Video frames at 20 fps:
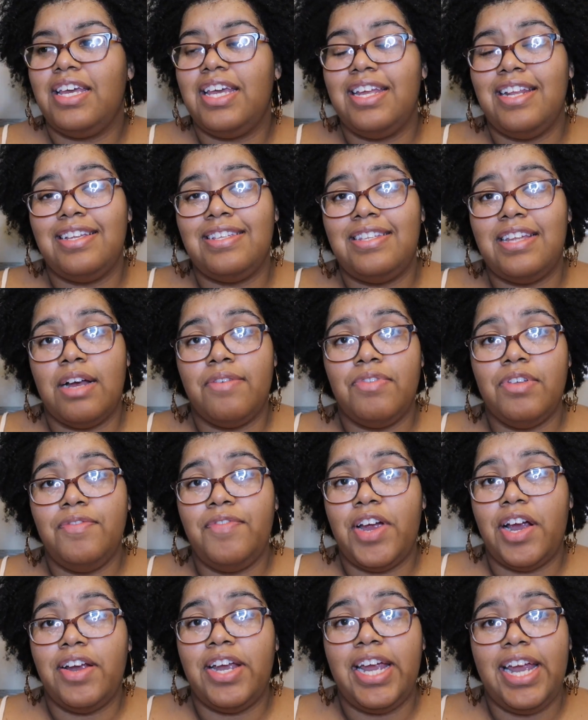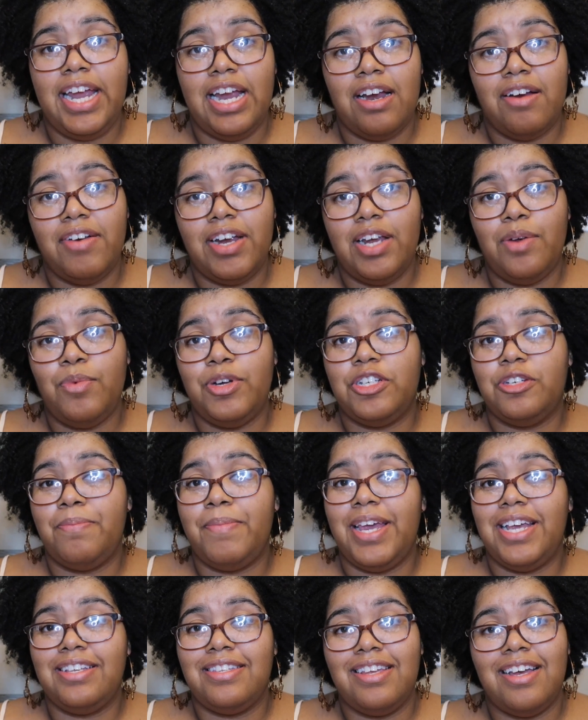It is definitely very airy, which
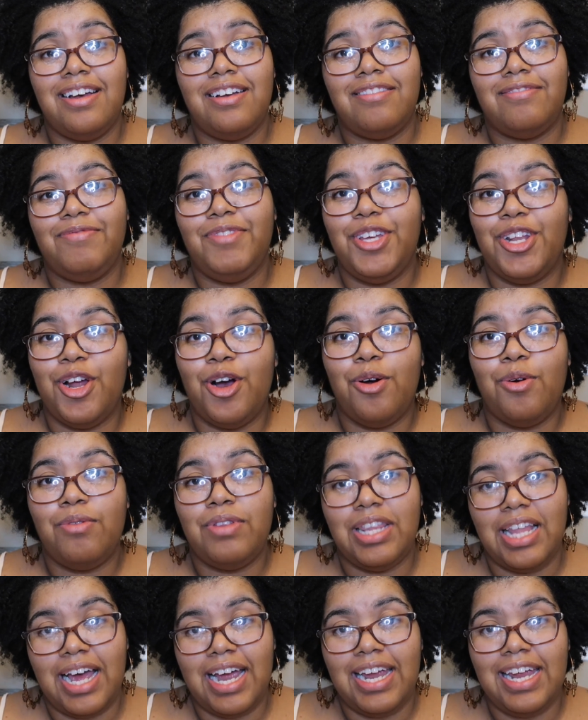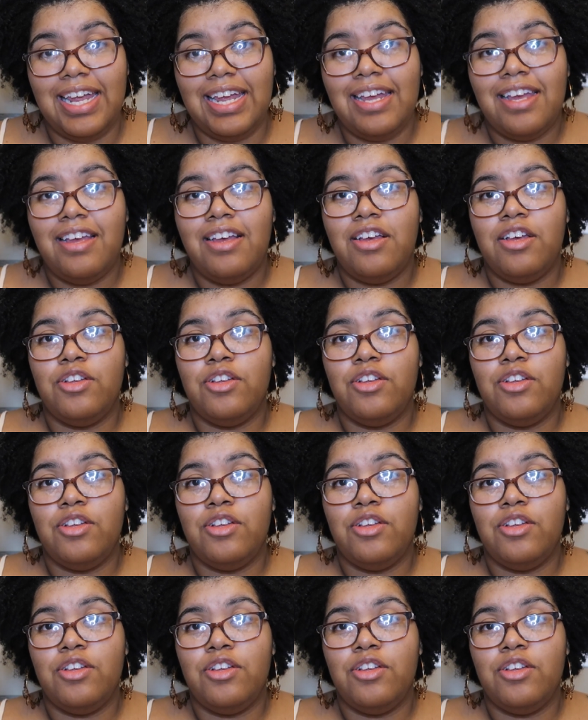makes it, you know, light.